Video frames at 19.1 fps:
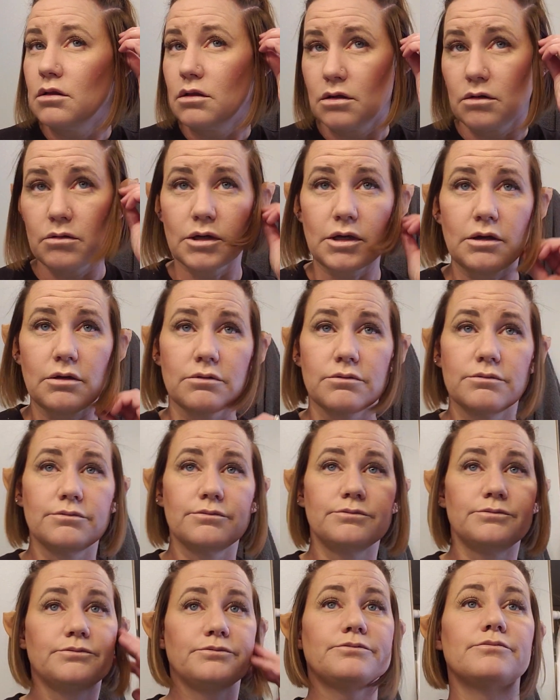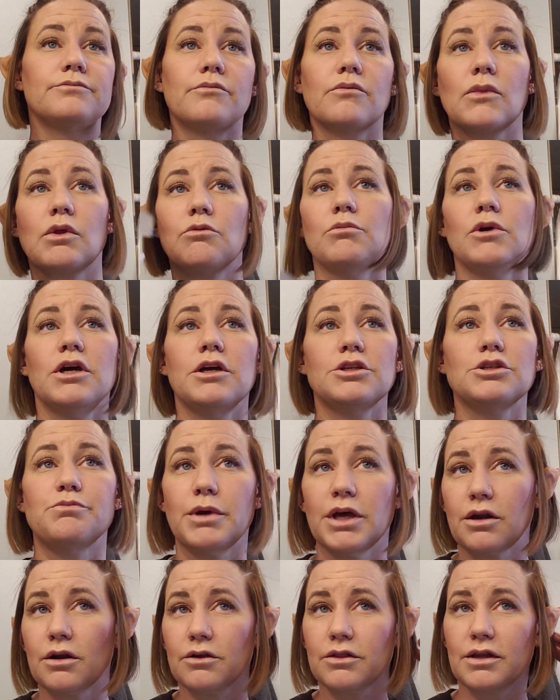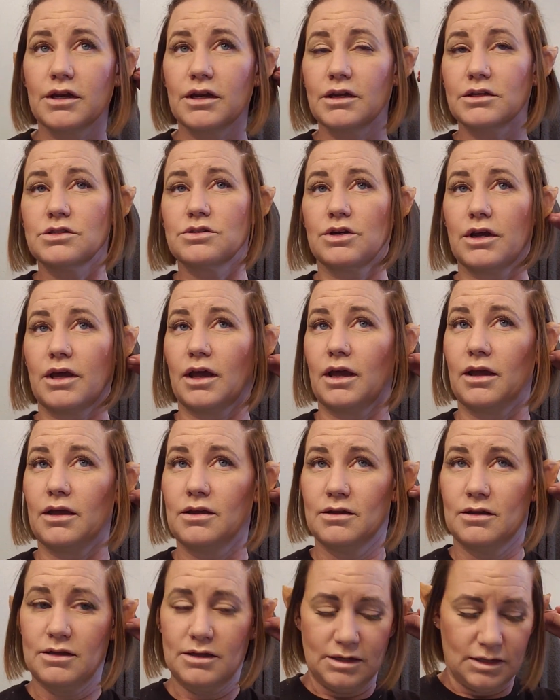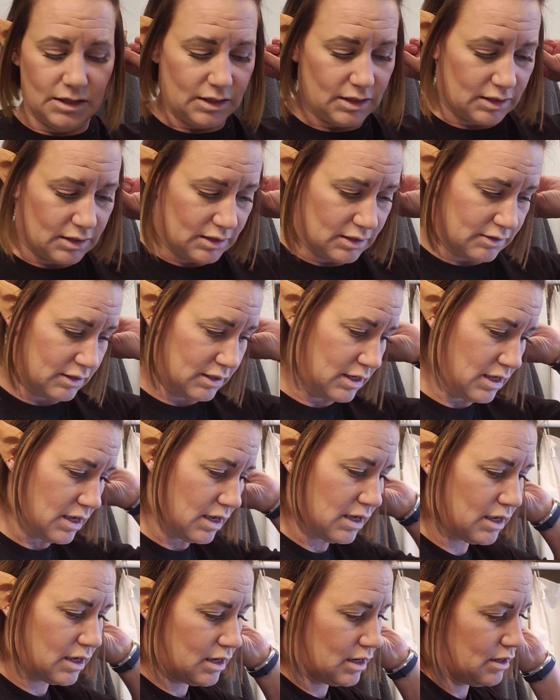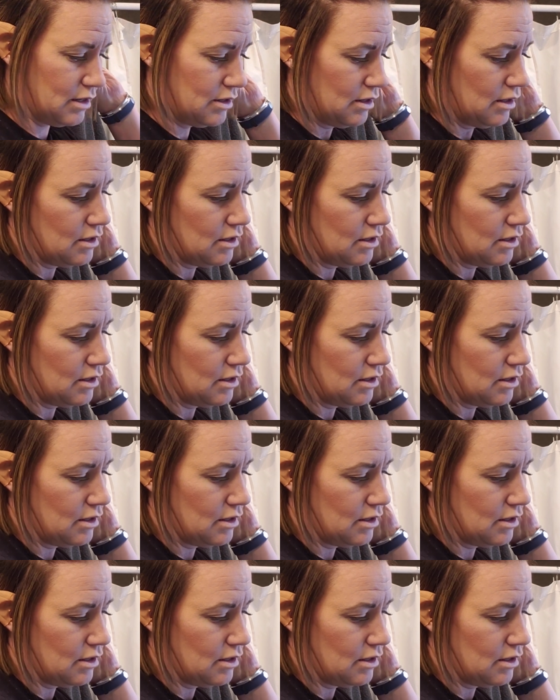there we go. Much better than yesterday. Yay.